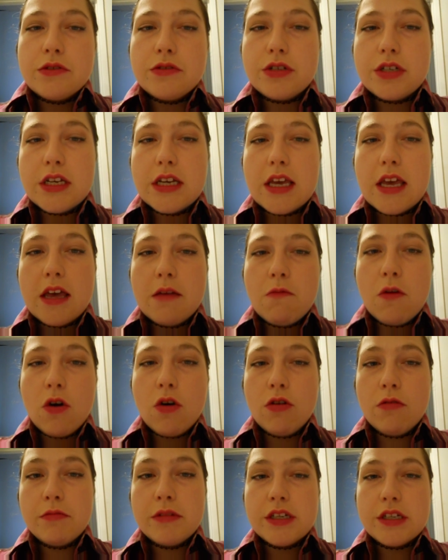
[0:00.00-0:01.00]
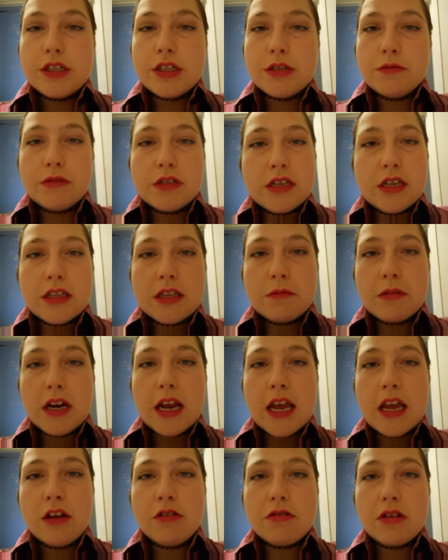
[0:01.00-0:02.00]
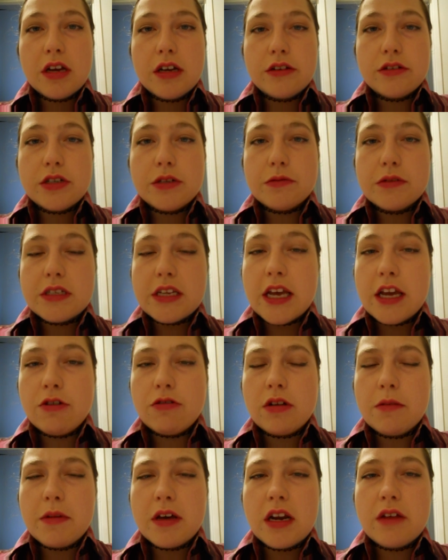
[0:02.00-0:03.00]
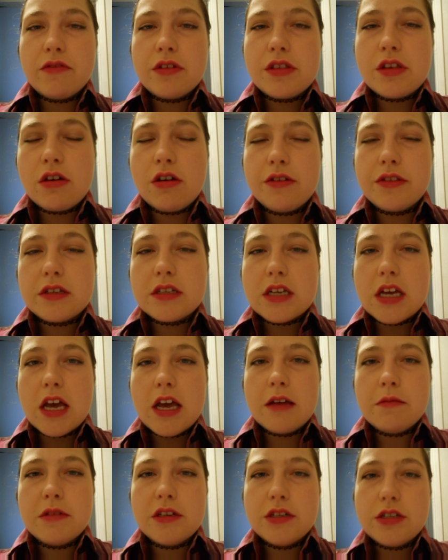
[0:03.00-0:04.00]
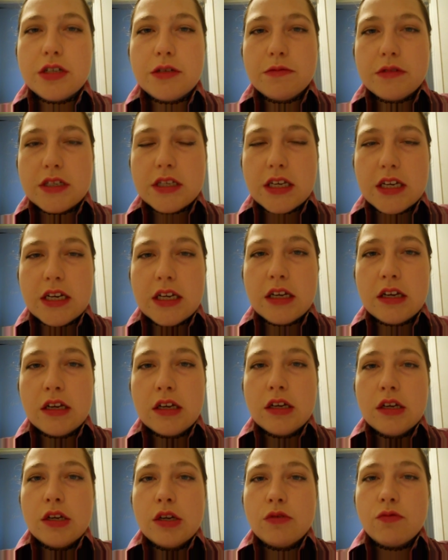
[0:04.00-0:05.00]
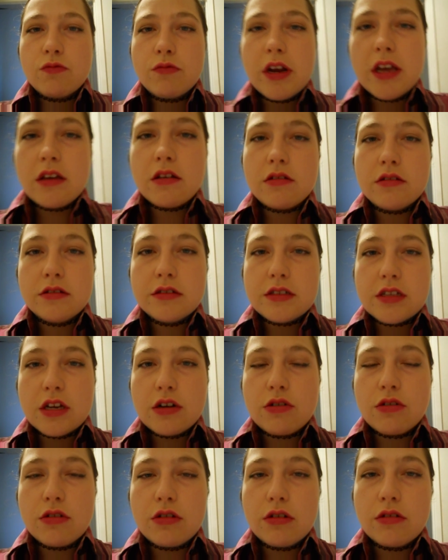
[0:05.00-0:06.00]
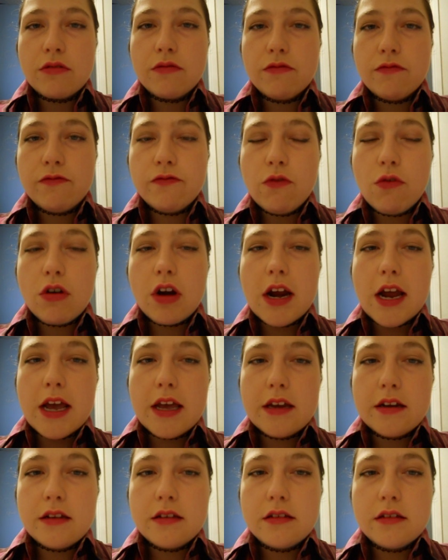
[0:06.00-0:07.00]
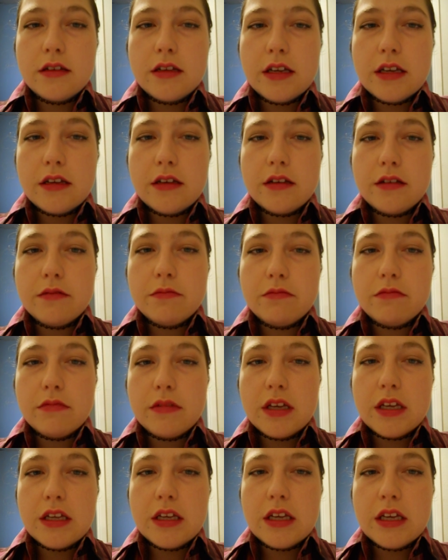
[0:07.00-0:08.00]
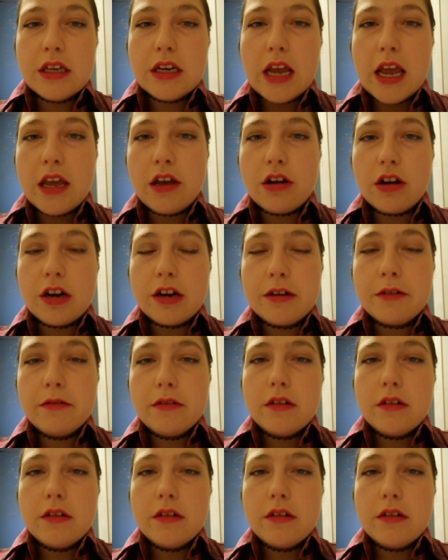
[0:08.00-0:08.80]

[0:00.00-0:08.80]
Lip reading: she came home and she was nothing but angry, and she was angry about everything all the time, and she was getting wrinkles on her forehead in anger,